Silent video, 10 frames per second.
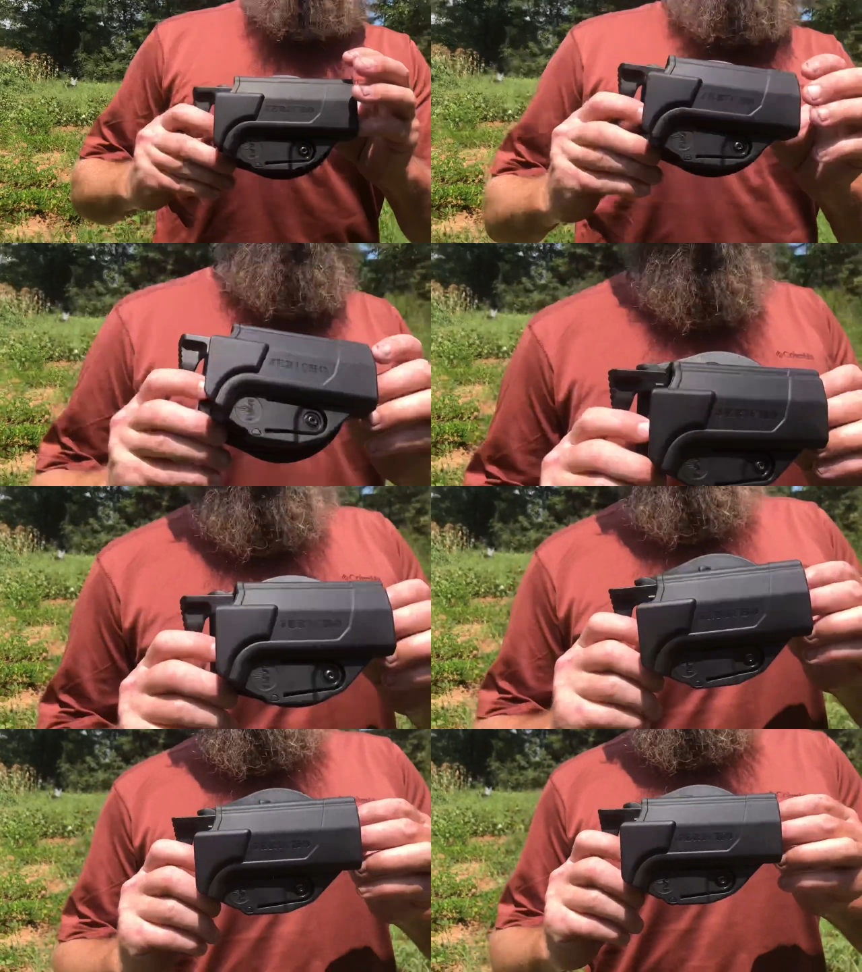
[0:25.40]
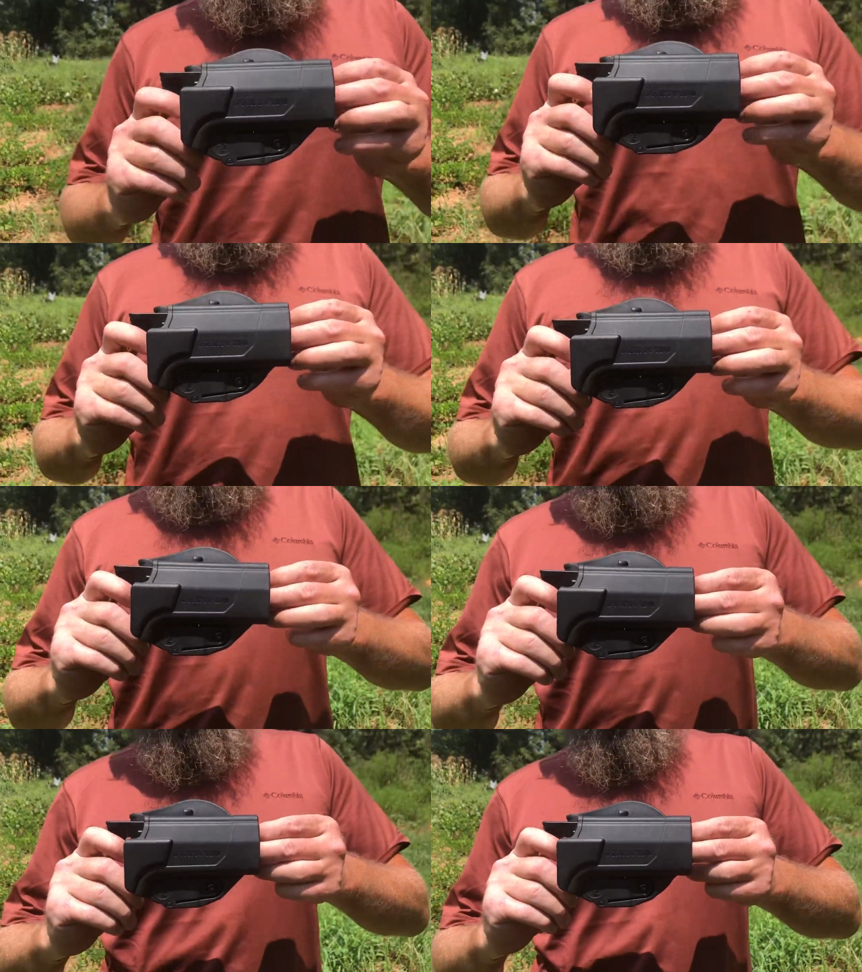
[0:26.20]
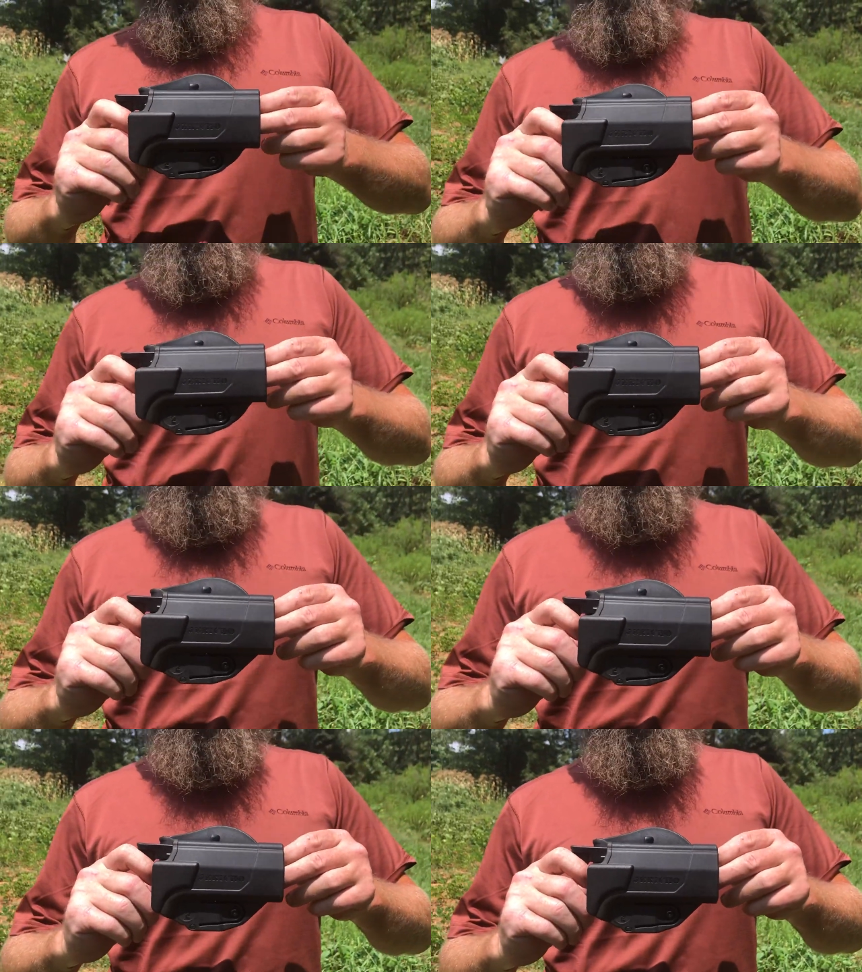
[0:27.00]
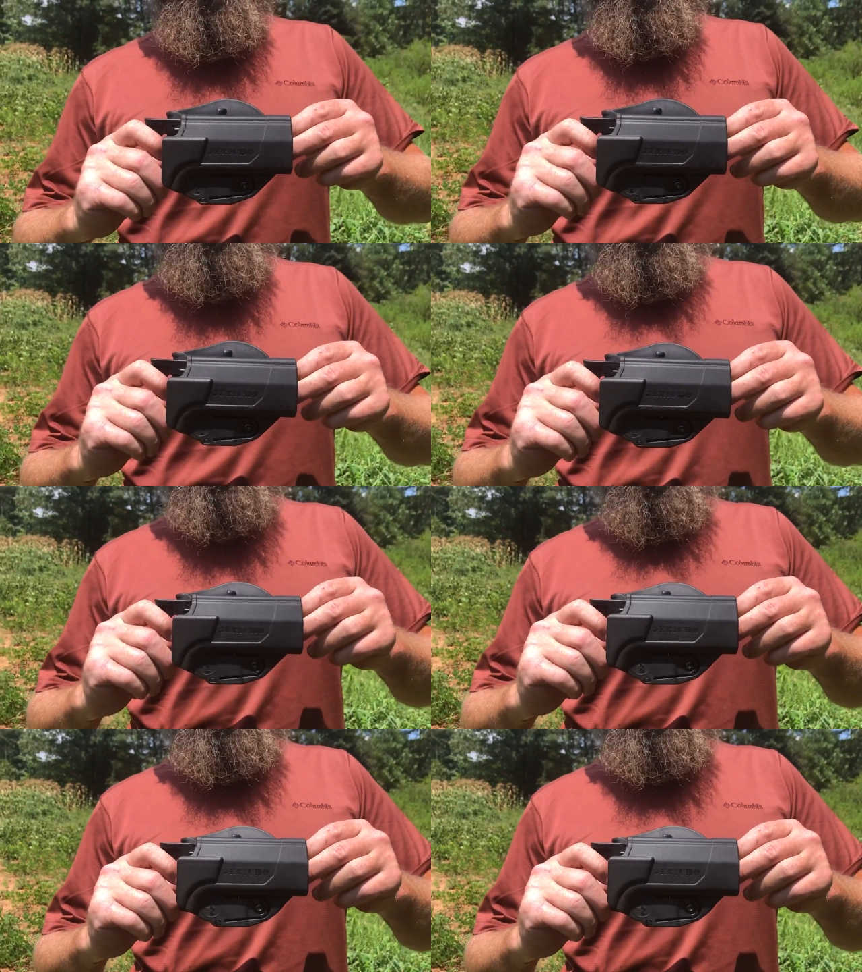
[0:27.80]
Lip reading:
[unreadable: no face in view]